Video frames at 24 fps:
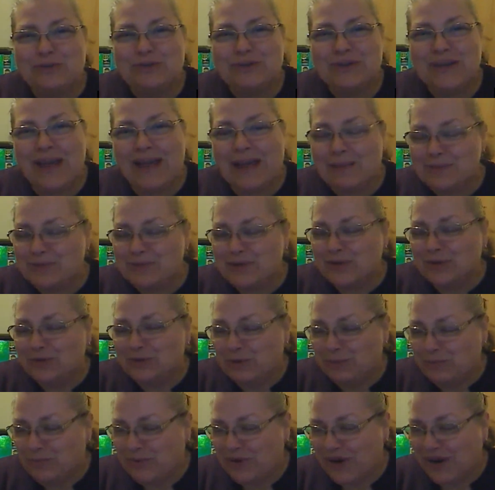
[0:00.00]
tabs on
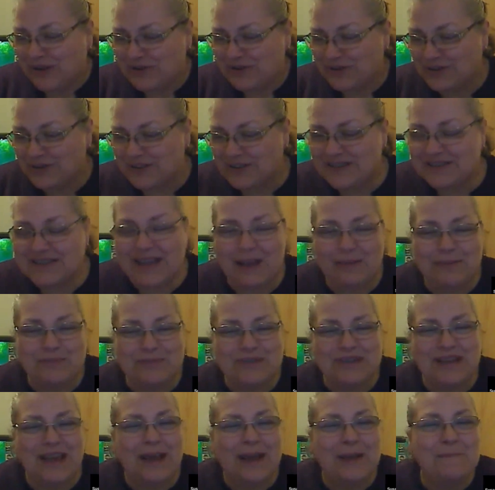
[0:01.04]
your browser at the same
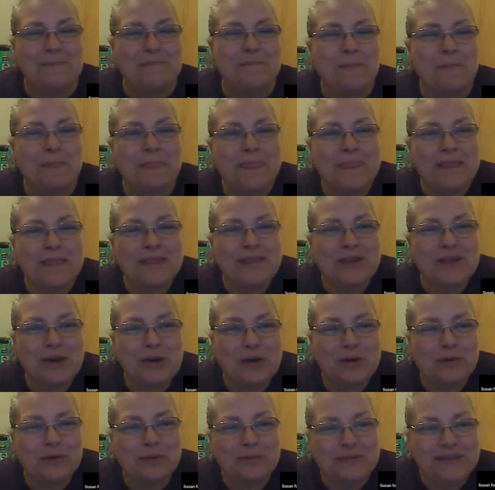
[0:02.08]
time, you
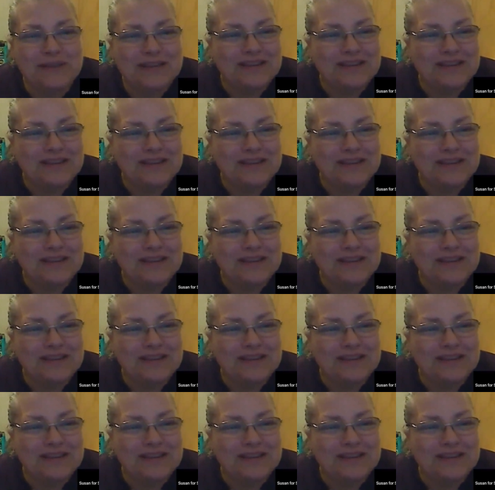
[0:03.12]
know,